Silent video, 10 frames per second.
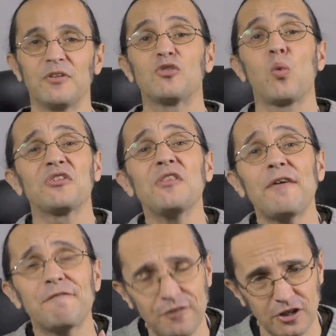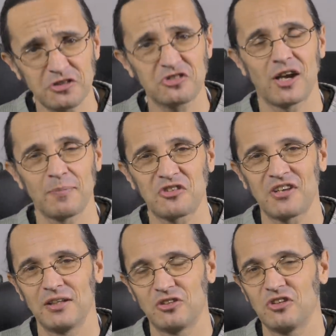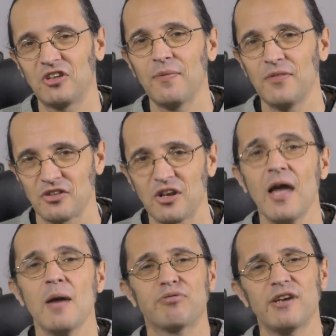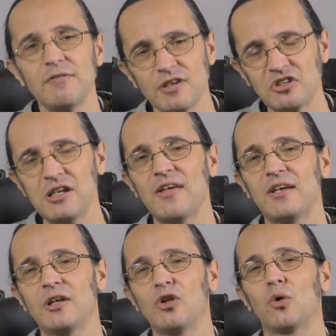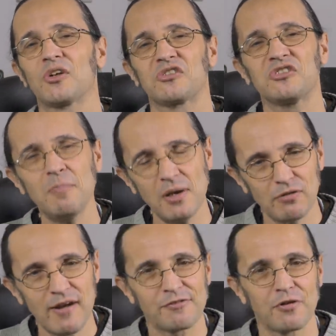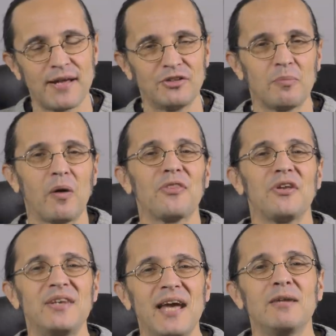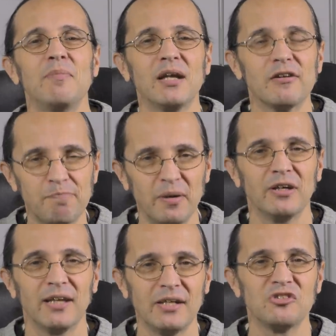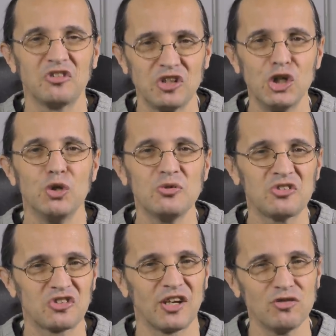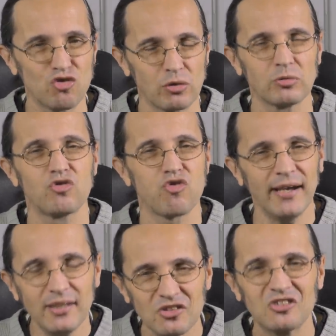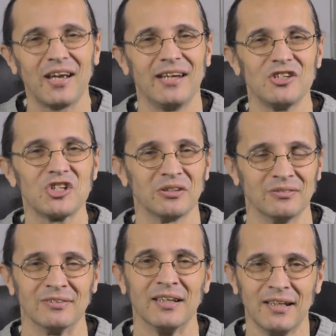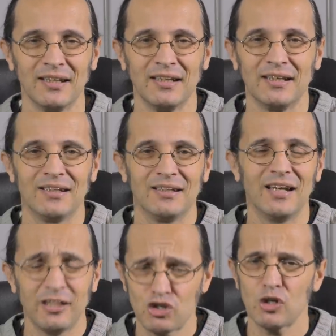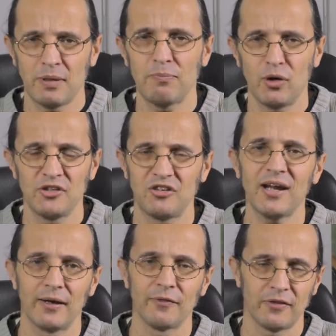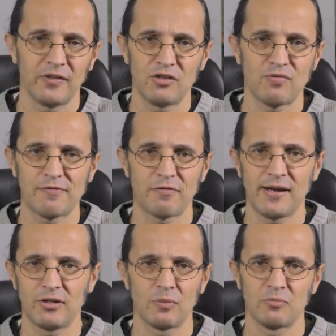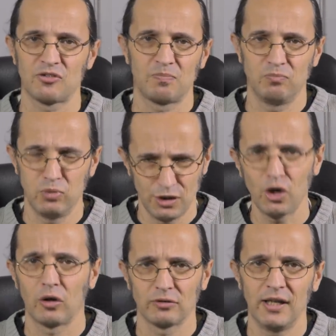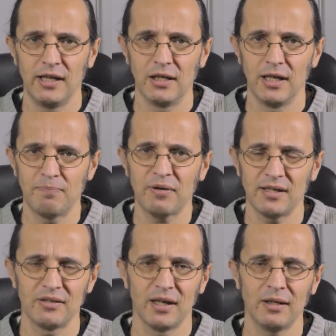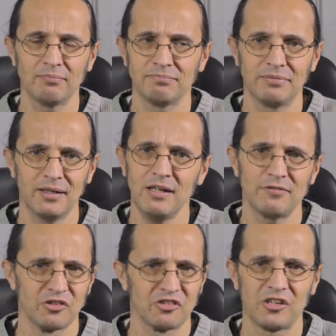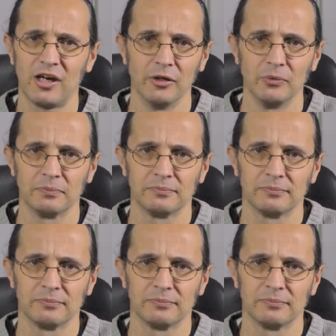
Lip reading: This wasn't the first time the Senate had done this. Previously, they'd ignored a similar referendum on the naming of Berlin's new central train station. It should be pointed out that these referendums were not legally binding, but even so.